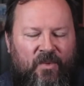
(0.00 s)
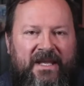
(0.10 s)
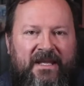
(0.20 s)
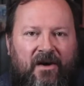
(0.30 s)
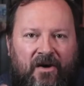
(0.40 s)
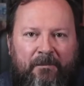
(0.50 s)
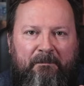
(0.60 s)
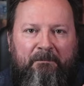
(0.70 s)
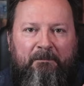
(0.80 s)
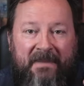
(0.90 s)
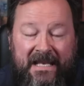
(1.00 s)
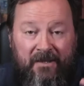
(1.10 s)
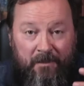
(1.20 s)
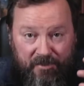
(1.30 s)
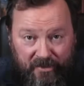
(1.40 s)
We are in
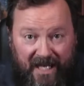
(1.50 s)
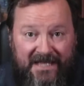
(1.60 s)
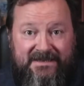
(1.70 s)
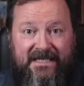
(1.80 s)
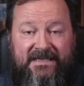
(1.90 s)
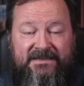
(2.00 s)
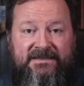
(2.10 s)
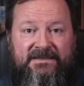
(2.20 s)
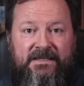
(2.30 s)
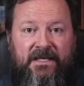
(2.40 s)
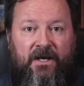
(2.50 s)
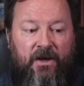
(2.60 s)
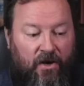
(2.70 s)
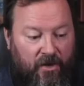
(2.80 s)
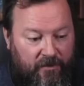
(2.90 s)
the process
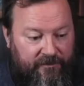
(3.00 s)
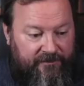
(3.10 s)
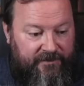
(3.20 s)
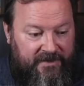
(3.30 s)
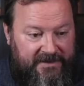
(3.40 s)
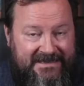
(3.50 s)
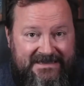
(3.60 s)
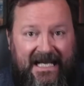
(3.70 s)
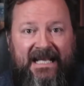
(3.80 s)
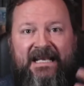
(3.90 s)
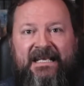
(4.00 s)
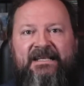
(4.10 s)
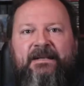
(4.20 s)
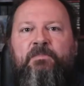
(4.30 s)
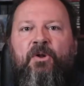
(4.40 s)
of designing
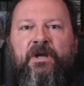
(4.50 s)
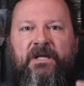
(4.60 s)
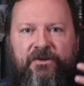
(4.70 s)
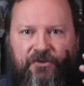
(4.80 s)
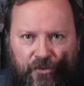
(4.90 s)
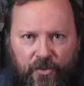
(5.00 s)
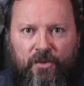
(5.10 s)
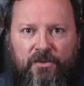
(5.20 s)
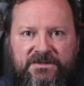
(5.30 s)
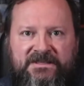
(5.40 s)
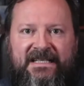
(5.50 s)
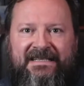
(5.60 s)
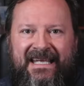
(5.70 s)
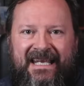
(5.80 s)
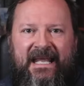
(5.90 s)
and deploying the tools
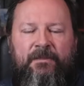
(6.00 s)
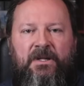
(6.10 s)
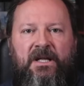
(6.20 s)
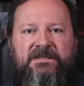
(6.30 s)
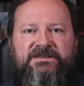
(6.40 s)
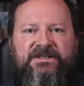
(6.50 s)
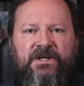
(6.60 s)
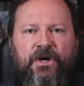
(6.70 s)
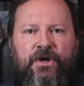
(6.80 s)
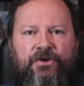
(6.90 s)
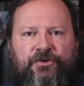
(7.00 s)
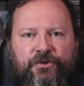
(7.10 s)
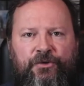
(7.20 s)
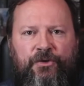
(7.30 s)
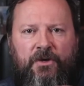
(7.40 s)
that enable us
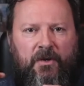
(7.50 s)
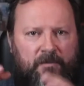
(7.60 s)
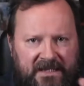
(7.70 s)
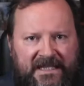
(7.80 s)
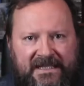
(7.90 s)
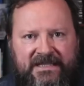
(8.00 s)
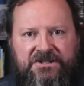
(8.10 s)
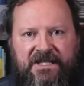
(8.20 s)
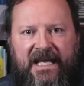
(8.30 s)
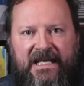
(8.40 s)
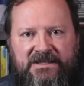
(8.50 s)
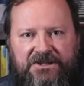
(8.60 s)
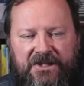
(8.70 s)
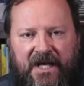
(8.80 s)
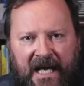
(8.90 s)
to completely
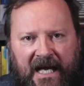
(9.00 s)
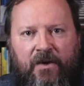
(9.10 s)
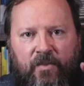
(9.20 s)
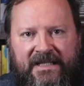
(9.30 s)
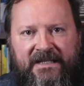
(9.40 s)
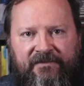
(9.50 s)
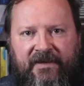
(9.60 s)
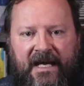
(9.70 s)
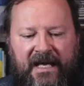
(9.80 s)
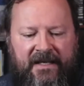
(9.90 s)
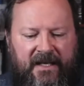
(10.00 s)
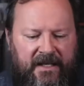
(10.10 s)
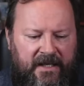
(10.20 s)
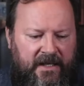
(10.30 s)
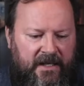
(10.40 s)
change how we define
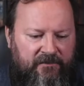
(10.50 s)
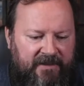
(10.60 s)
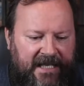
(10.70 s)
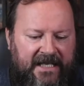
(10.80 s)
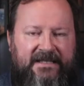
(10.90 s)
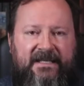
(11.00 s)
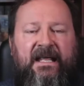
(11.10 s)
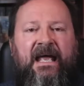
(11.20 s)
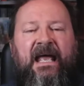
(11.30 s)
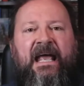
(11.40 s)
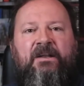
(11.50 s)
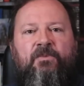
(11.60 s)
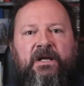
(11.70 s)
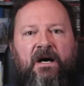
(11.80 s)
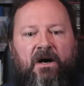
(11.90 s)
reality
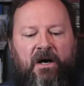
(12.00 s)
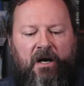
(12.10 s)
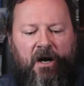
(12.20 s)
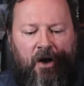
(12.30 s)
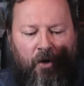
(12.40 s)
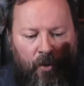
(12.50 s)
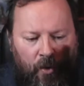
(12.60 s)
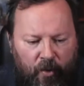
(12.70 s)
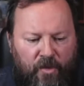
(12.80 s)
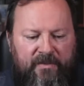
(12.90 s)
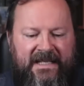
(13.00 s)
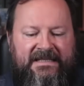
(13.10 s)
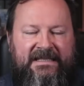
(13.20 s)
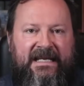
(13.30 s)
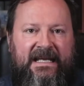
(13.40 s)
and we are
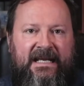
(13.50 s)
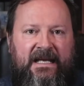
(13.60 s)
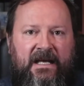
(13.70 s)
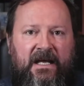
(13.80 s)
augmenting